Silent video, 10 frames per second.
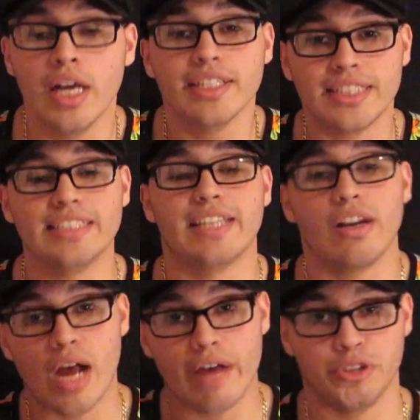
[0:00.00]
since they
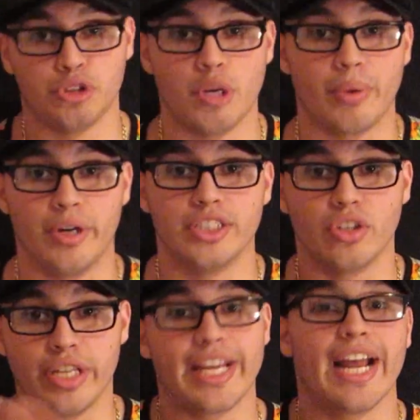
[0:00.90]
don't have a dripper in it,
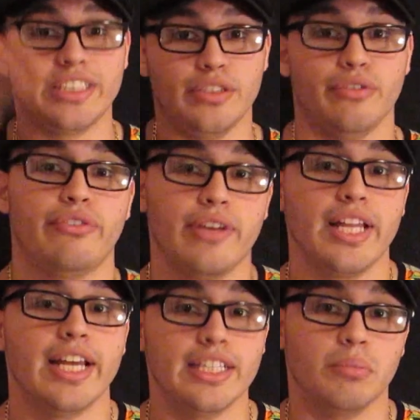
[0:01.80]
so they can actually fill
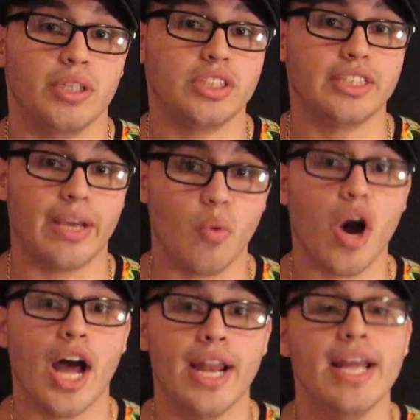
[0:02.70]
it as much as they
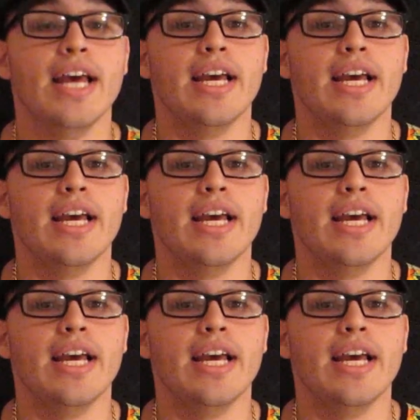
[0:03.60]
want